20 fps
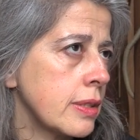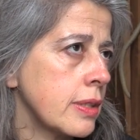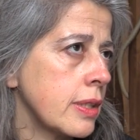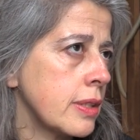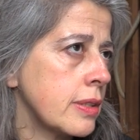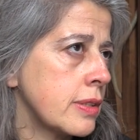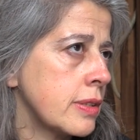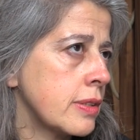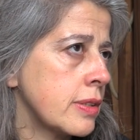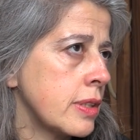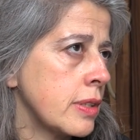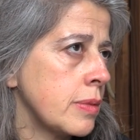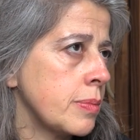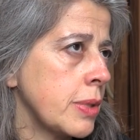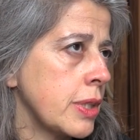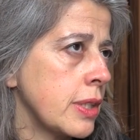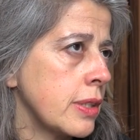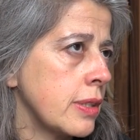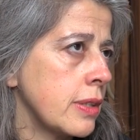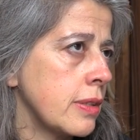that she
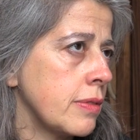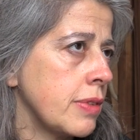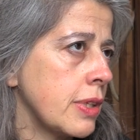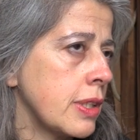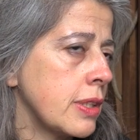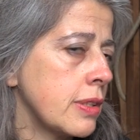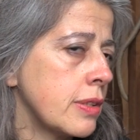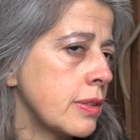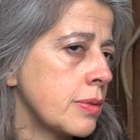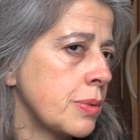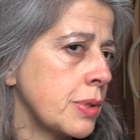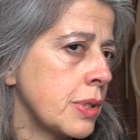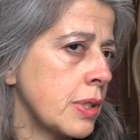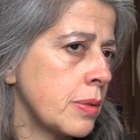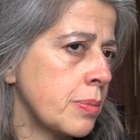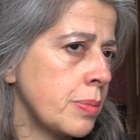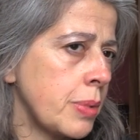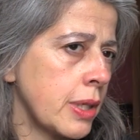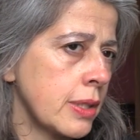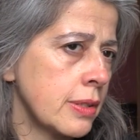made in Venice with
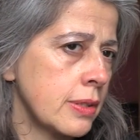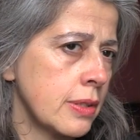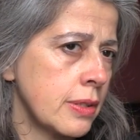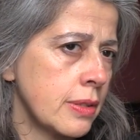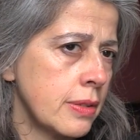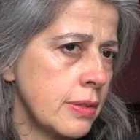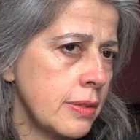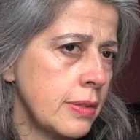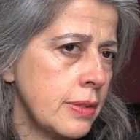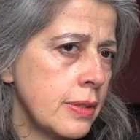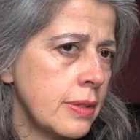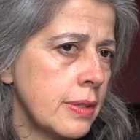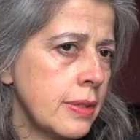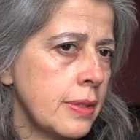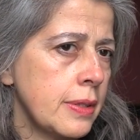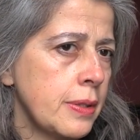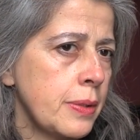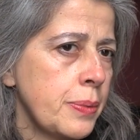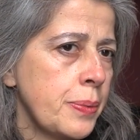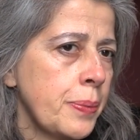her partner,
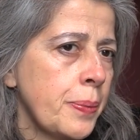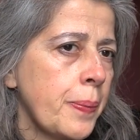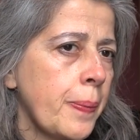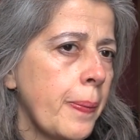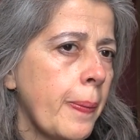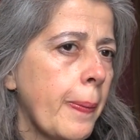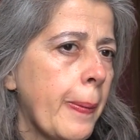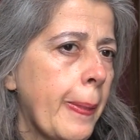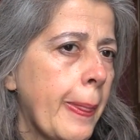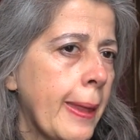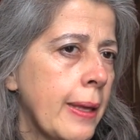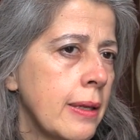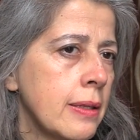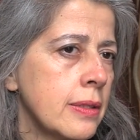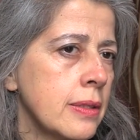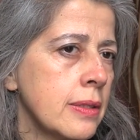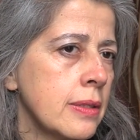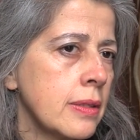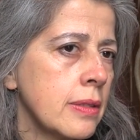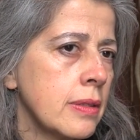
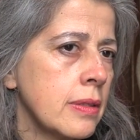and